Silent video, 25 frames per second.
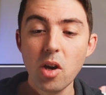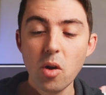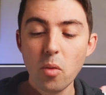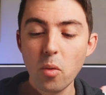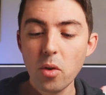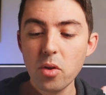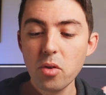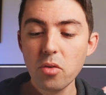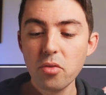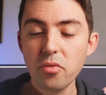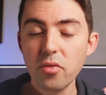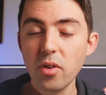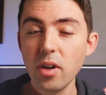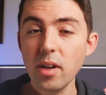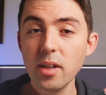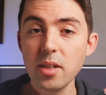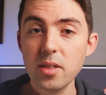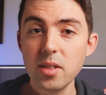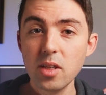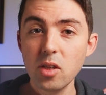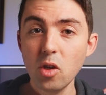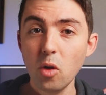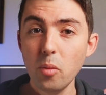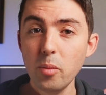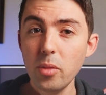what you'll find
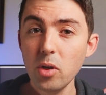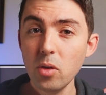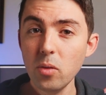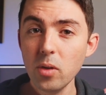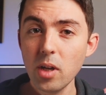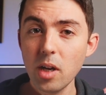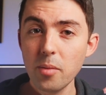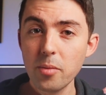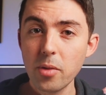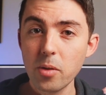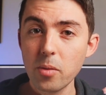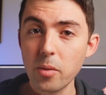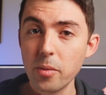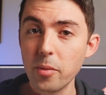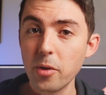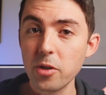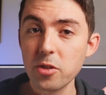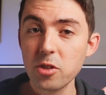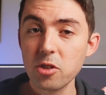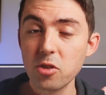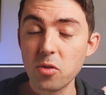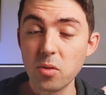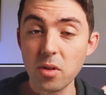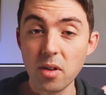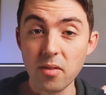is that you'll build up a
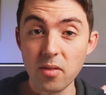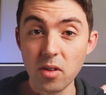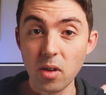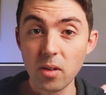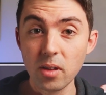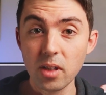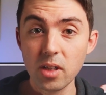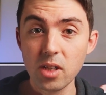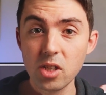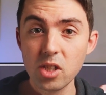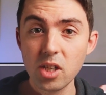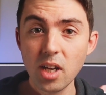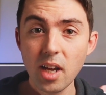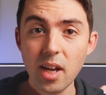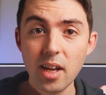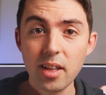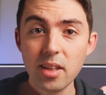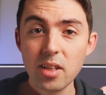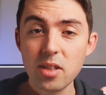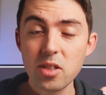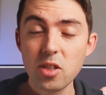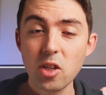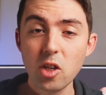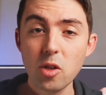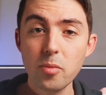repository of knowledge
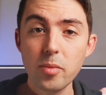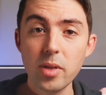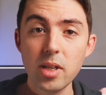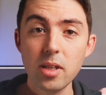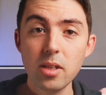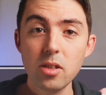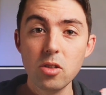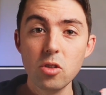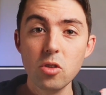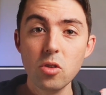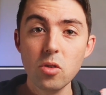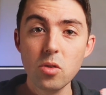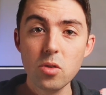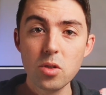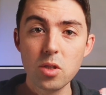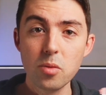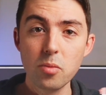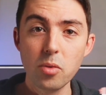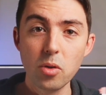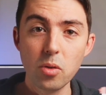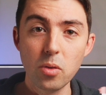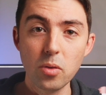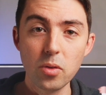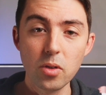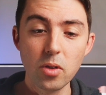that's going to be
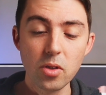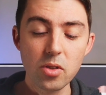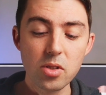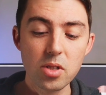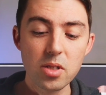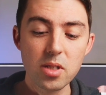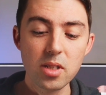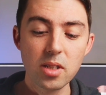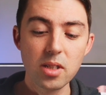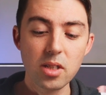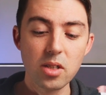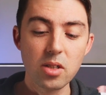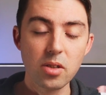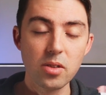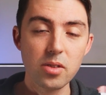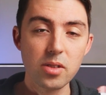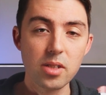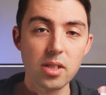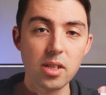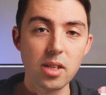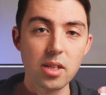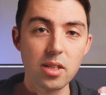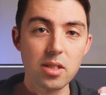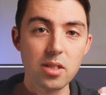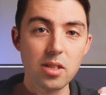usable, not just in the
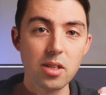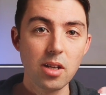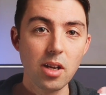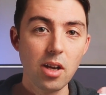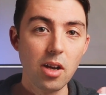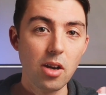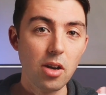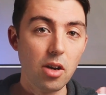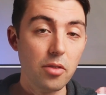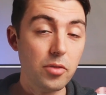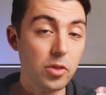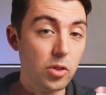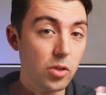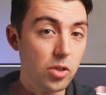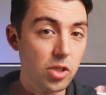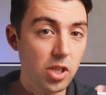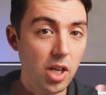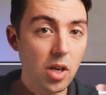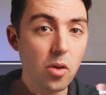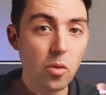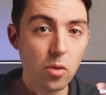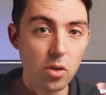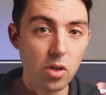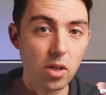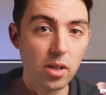context of your
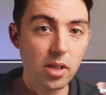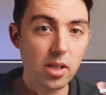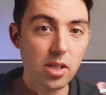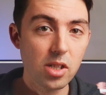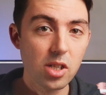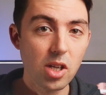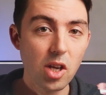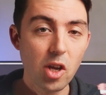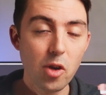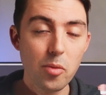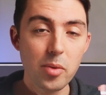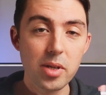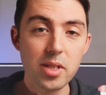general knowledge,